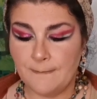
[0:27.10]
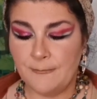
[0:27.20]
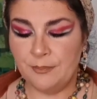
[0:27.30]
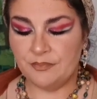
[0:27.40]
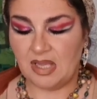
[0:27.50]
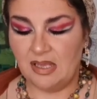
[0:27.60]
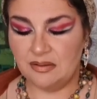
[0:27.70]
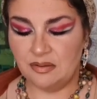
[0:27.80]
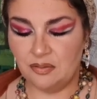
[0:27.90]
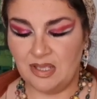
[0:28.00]

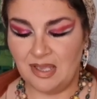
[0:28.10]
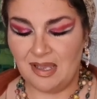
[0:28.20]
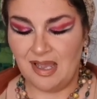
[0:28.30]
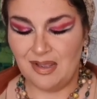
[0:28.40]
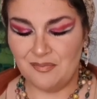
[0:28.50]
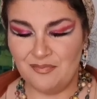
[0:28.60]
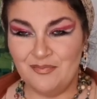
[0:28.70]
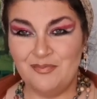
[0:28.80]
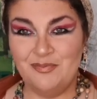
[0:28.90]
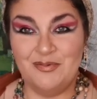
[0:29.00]
And today
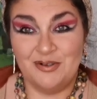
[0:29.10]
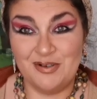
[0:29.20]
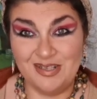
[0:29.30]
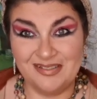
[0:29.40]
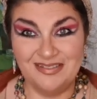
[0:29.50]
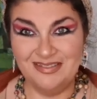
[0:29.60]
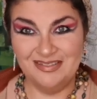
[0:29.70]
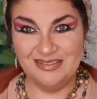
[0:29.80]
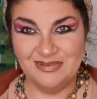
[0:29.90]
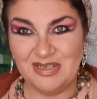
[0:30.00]
I'm
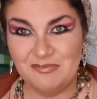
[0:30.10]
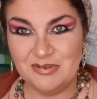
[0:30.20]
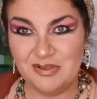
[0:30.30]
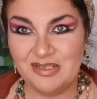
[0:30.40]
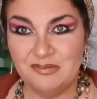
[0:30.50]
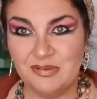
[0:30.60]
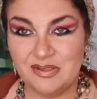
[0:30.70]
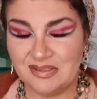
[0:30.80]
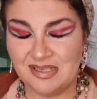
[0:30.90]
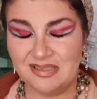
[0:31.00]
triggered
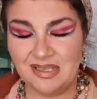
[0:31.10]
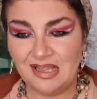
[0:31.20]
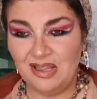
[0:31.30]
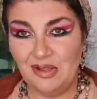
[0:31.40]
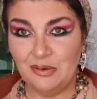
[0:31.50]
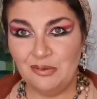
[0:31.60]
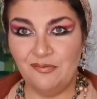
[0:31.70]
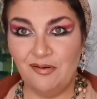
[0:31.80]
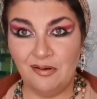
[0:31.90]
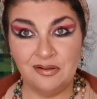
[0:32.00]
because I say hello to
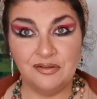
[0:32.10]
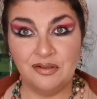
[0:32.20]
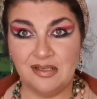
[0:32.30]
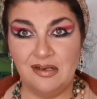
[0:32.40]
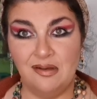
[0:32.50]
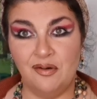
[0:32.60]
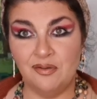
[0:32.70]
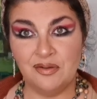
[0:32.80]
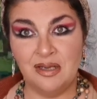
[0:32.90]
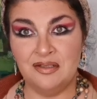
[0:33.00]
Fall Not
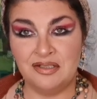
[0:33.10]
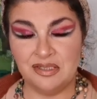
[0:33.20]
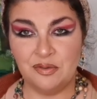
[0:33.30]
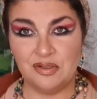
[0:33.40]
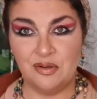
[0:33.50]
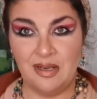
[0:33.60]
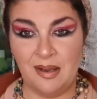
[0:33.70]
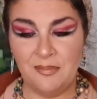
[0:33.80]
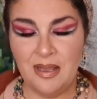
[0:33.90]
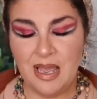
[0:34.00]
Alone, just with
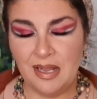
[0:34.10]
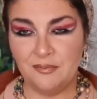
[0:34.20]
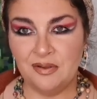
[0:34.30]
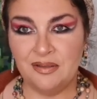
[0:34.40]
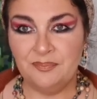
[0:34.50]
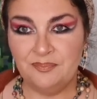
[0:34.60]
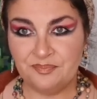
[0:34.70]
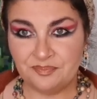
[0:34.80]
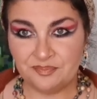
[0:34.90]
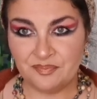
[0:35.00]
Collab, and we
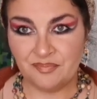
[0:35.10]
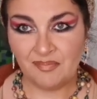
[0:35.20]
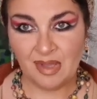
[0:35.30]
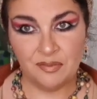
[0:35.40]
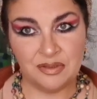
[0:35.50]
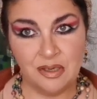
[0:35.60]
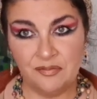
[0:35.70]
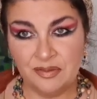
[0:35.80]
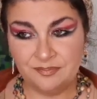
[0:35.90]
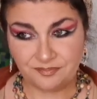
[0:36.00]
would
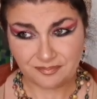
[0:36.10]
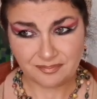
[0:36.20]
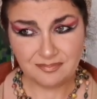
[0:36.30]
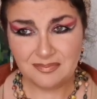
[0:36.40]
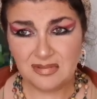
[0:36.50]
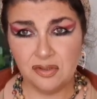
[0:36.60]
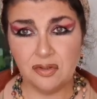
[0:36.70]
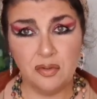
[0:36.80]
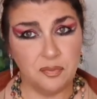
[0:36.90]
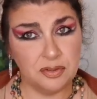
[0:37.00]
lovely
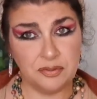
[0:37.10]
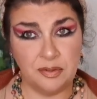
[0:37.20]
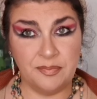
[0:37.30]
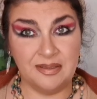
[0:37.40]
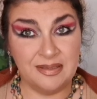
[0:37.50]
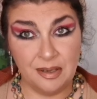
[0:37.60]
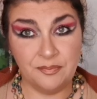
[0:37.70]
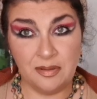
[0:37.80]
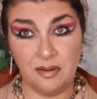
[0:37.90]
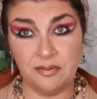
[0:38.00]
group, which will be
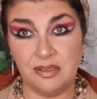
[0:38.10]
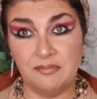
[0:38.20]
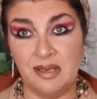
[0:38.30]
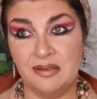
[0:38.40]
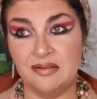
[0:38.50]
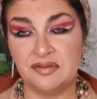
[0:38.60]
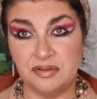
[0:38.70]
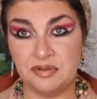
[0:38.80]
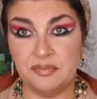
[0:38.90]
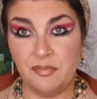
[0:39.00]
down below in my
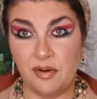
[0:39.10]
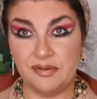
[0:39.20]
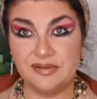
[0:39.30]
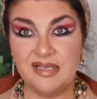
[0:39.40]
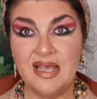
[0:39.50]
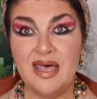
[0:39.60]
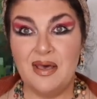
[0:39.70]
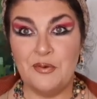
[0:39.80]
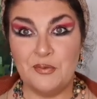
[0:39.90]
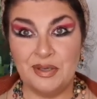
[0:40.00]
description box.
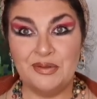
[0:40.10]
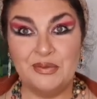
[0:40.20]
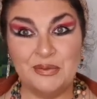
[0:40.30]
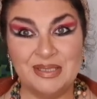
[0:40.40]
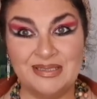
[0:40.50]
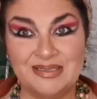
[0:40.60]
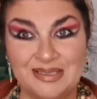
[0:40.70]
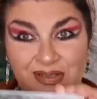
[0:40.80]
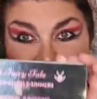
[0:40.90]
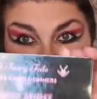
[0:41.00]
We're doing
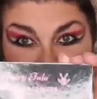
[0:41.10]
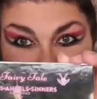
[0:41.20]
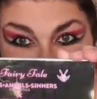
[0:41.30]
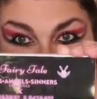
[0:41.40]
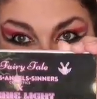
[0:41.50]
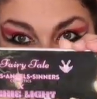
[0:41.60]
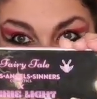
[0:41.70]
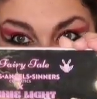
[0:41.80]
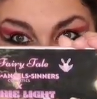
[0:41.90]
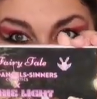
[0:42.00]
the collab with this
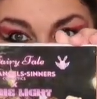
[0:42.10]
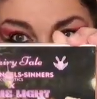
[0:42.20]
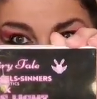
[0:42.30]
pretty